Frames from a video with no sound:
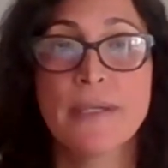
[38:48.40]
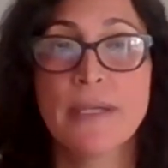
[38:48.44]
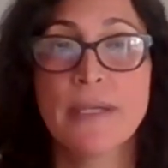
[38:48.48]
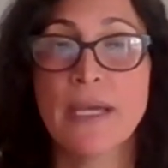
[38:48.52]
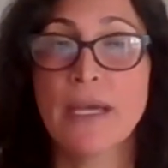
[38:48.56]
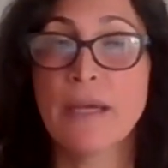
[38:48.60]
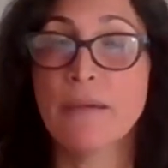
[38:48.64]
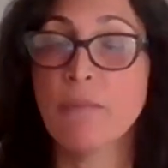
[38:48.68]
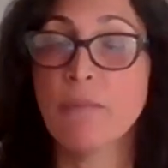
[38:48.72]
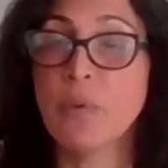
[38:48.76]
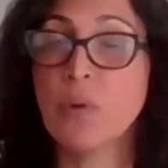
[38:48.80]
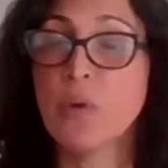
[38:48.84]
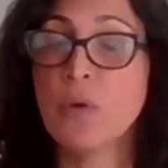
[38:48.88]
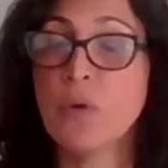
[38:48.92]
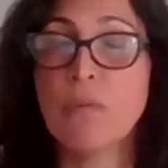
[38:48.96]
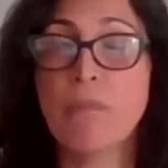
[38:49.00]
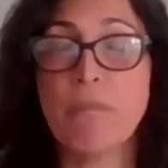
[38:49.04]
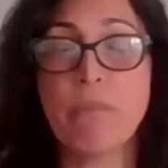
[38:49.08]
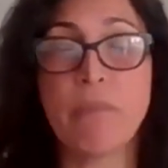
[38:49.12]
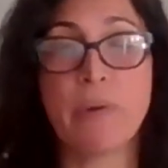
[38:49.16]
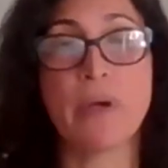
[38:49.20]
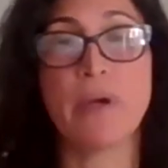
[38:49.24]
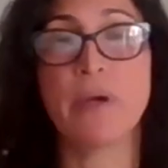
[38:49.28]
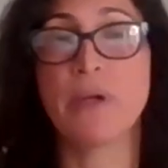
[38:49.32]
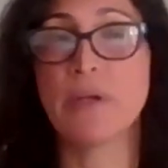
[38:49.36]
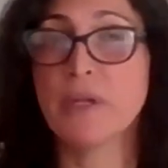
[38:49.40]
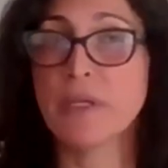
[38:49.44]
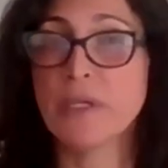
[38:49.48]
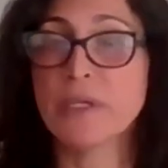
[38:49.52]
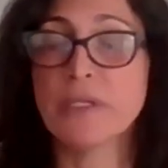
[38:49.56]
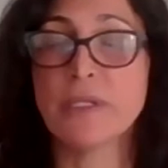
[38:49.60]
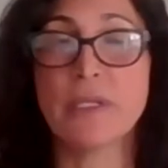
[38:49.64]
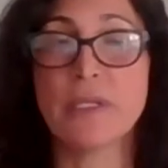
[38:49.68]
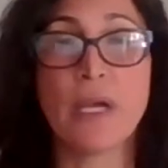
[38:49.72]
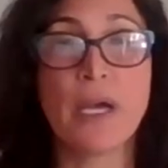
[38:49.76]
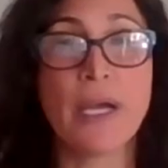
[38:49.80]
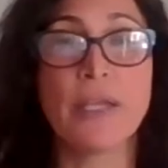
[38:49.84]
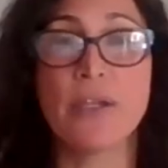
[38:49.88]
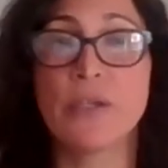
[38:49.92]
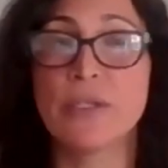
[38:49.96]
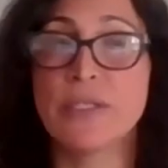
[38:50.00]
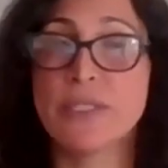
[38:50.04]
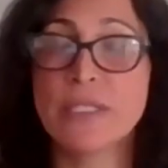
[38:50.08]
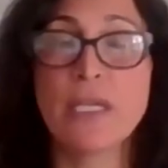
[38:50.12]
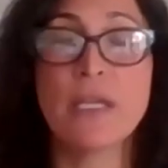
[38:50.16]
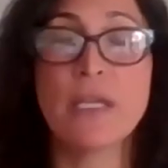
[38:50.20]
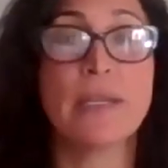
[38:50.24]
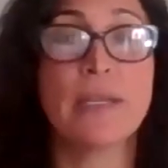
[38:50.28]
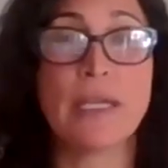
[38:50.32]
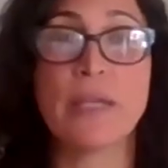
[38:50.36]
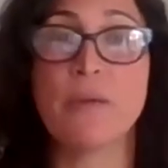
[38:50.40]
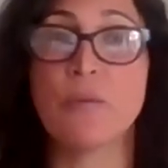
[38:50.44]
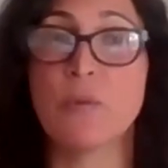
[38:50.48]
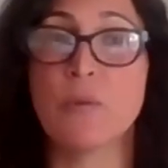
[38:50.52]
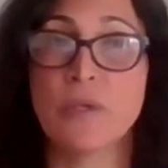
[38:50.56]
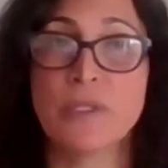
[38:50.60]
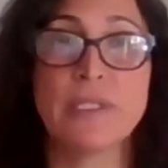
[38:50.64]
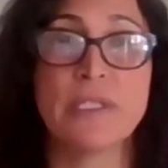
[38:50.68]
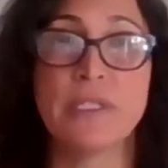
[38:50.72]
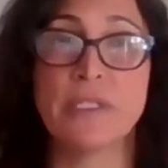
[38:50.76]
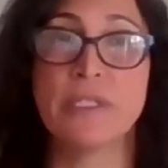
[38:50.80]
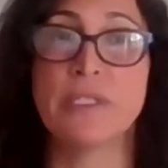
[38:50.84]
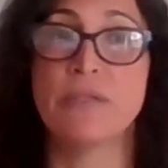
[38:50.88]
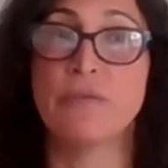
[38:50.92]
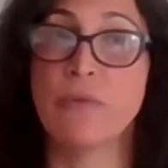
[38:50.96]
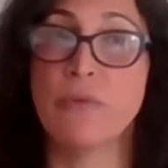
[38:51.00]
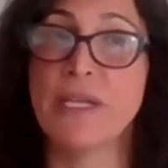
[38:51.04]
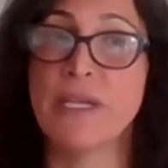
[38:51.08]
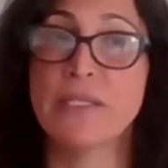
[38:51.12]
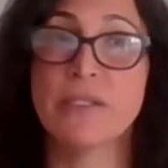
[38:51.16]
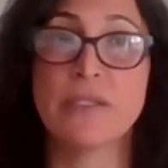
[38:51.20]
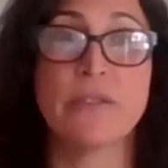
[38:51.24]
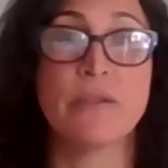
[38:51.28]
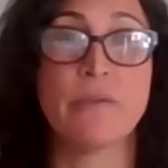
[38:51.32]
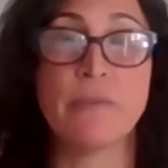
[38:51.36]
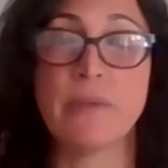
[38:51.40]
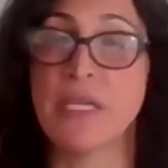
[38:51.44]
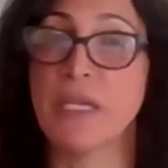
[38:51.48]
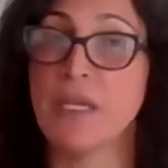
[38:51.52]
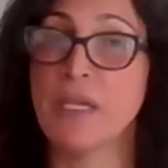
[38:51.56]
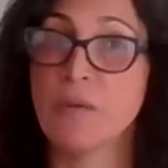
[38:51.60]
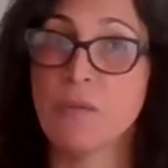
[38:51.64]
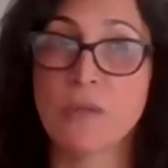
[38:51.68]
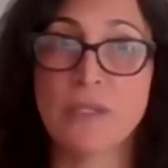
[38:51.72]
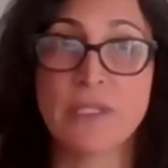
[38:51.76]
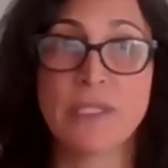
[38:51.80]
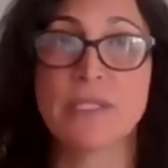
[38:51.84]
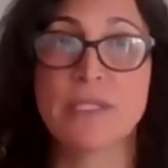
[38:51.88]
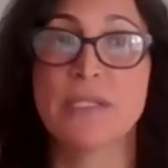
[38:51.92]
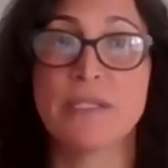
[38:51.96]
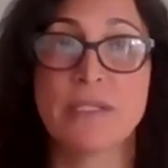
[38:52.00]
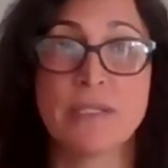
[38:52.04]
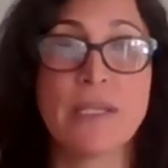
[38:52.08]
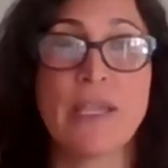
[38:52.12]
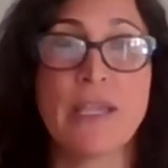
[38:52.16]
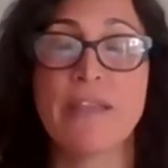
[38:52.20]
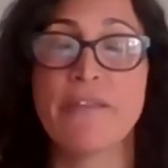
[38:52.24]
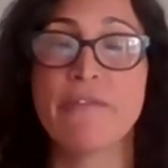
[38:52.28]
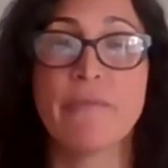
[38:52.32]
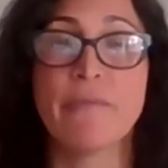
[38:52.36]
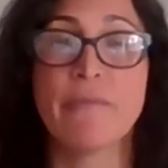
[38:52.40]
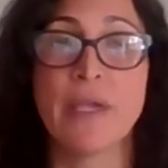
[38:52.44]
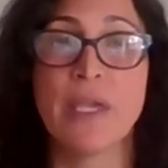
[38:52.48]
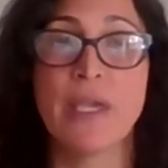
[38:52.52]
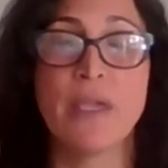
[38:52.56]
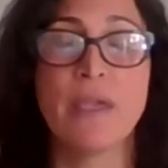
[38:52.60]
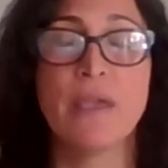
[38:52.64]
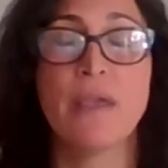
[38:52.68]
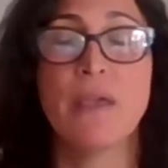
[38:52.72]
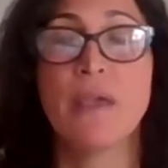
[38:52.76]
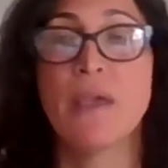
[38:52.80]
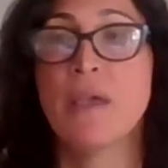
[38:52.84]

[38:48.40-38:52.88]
And poor Bernard, I could tell he wanted to rescue me. He wanted to save me.